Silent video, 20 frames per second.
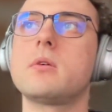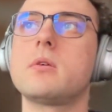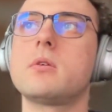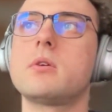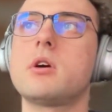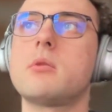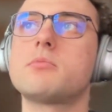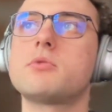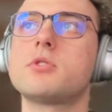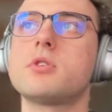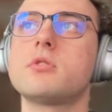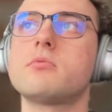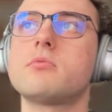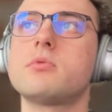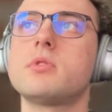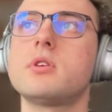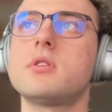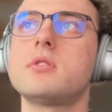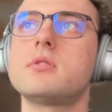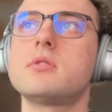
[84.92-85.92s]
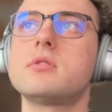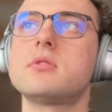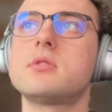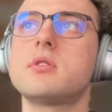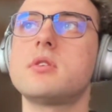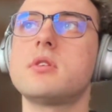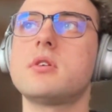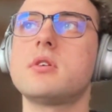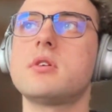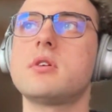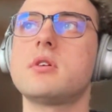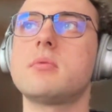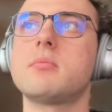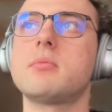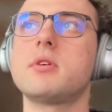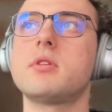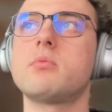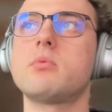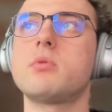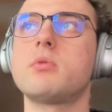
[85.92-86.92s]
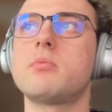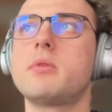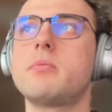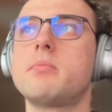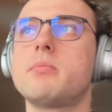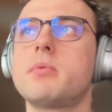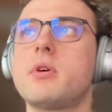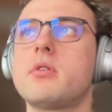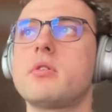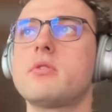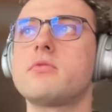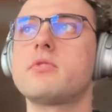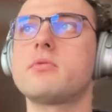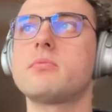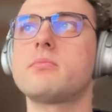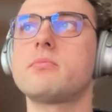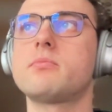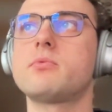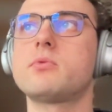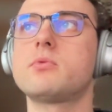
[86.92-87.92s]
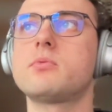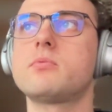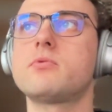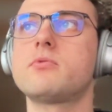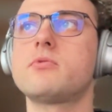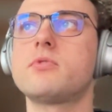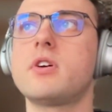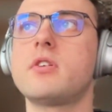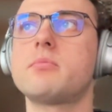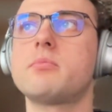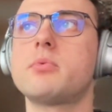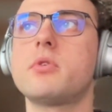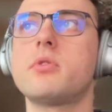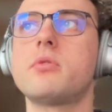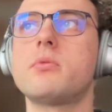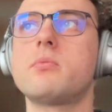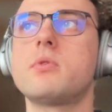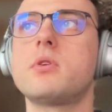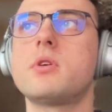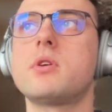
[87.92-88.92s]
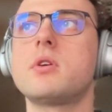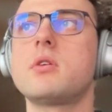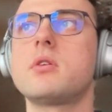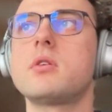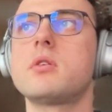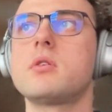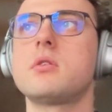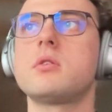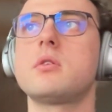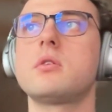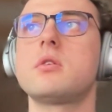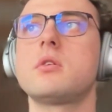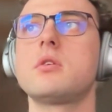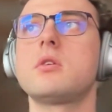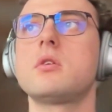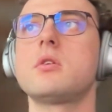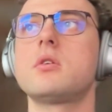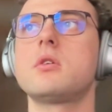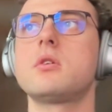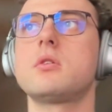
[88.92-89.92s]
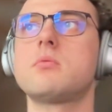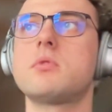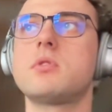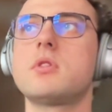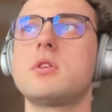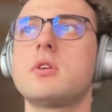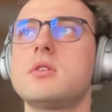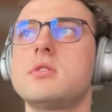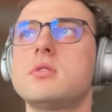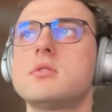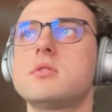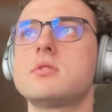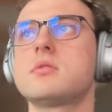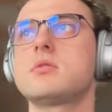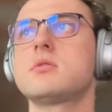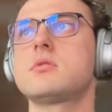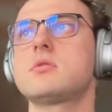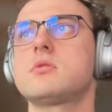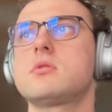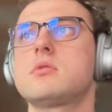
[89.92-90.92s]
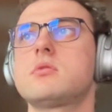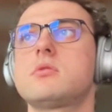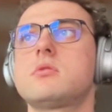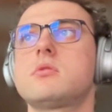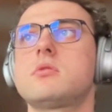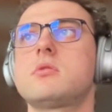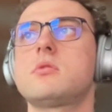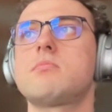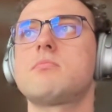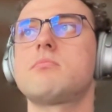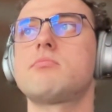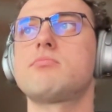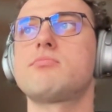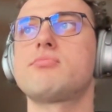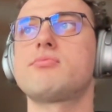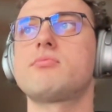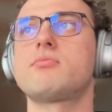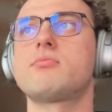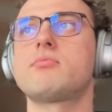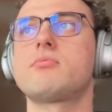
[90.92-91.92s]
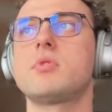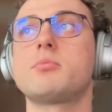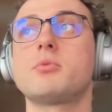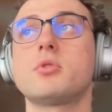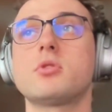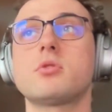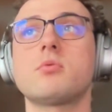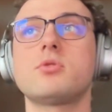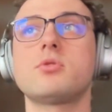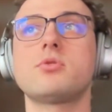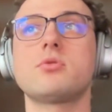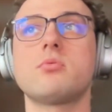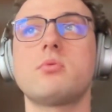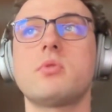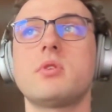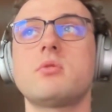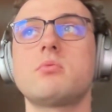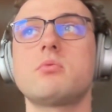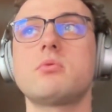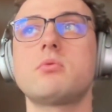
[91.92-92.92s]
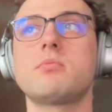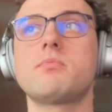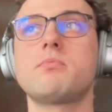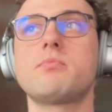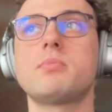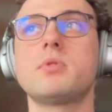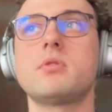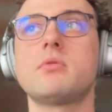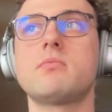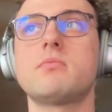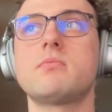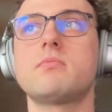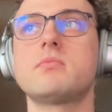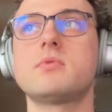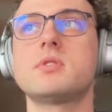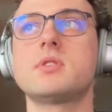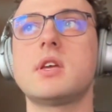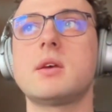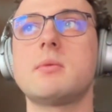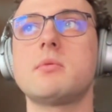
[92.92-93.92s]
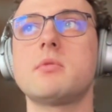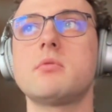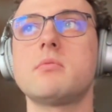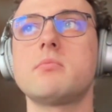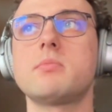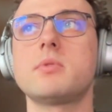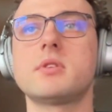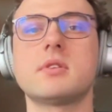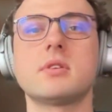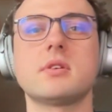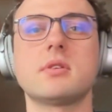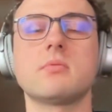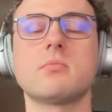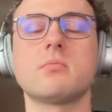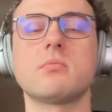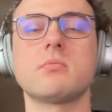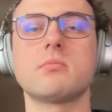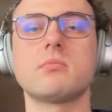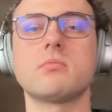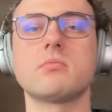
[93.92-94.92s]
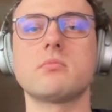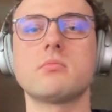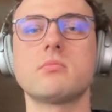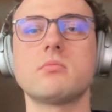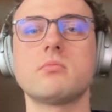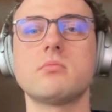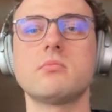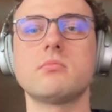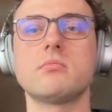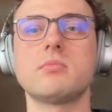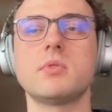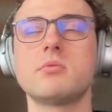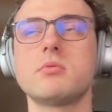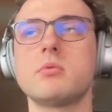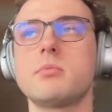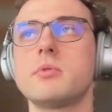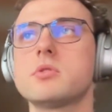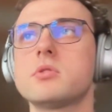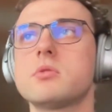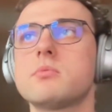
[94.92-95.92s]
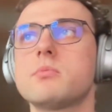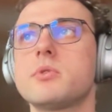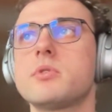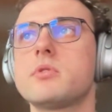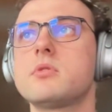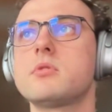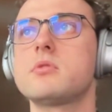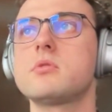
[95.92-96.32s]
Helm chart release, and will be part of the 5.3 release. I'm not quite sure when it will be stable, but it will be at some point.